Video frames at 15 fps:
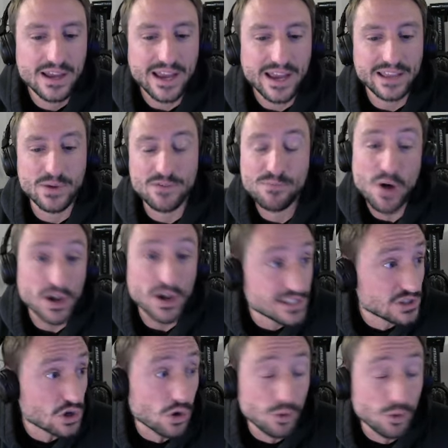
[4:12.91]
And then we have
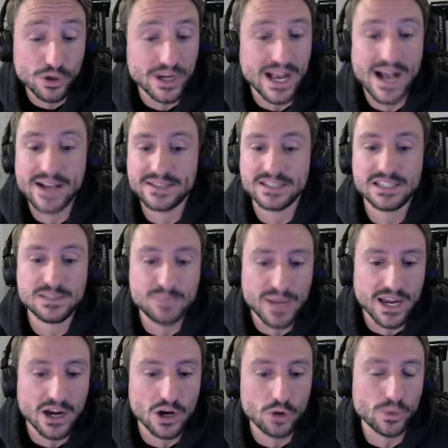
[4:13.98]
Pontus Holmberg as a
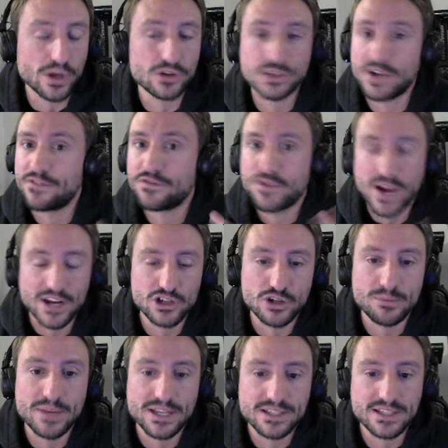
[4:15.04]
spare. We also have Fraser
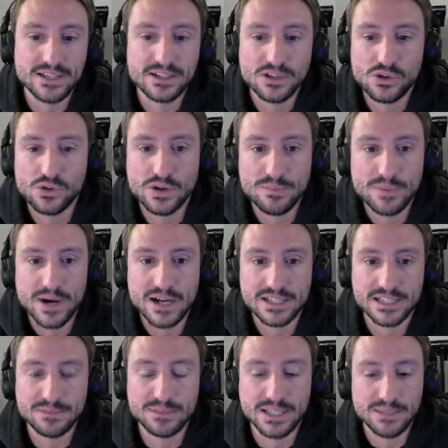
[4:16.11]
Minton, who could
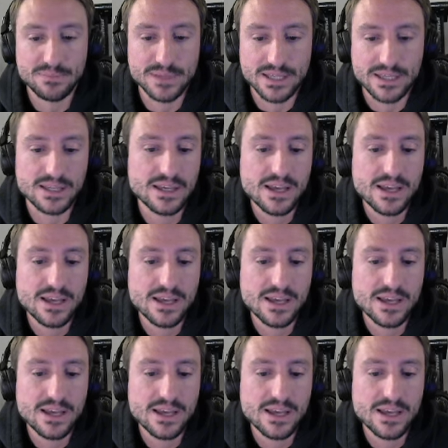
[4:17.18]
possibly be